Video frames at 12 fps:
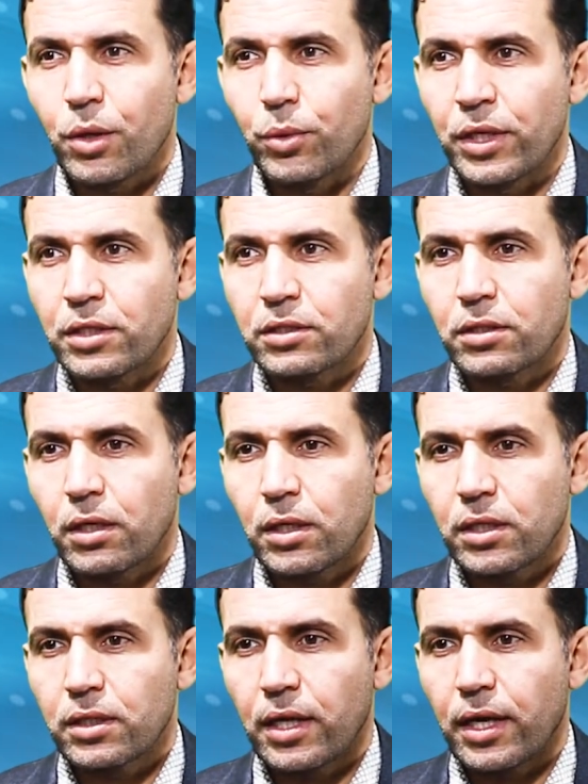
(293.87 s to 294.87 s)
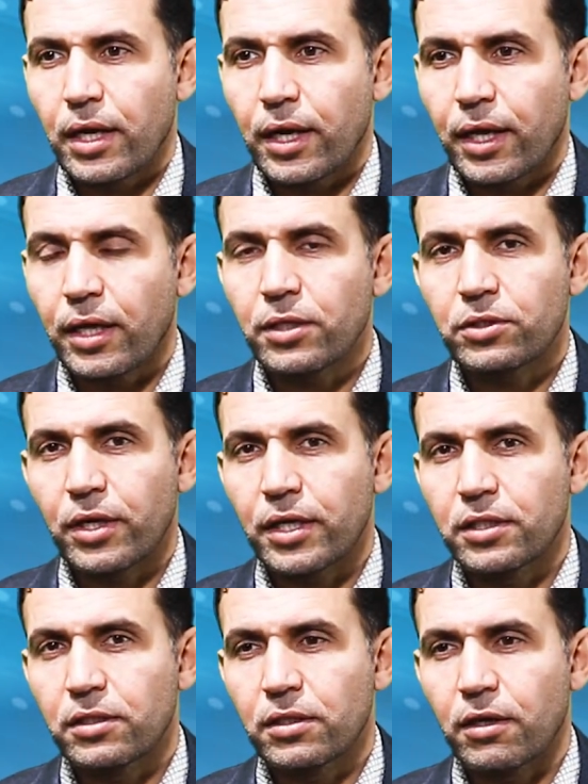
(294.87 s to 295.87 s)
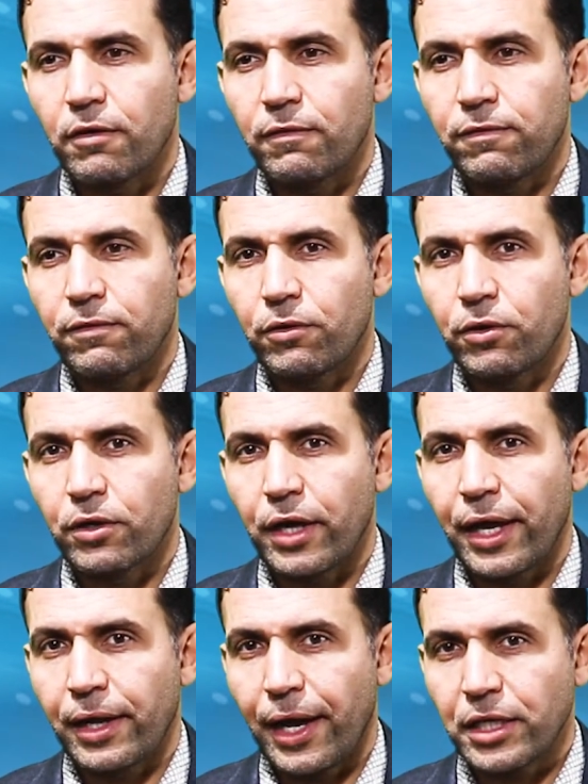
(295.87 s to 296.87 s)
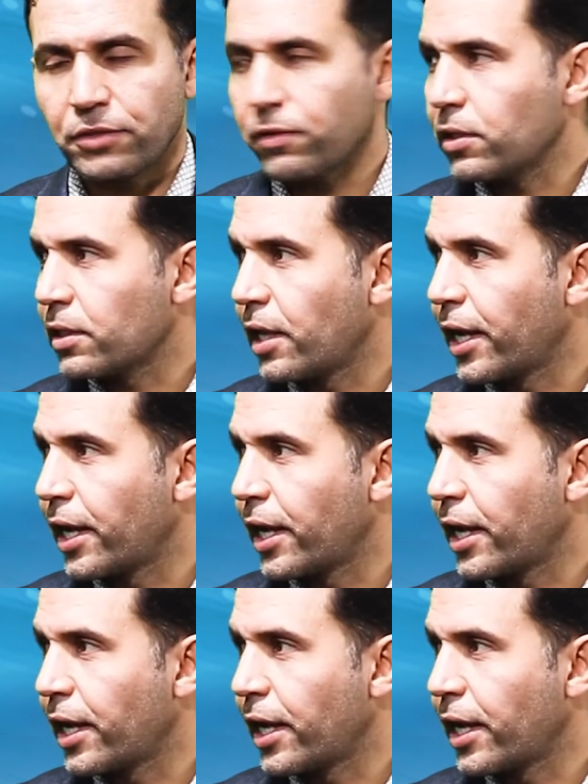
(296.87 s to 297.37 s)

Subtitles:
We installed a heat trace for an asphalt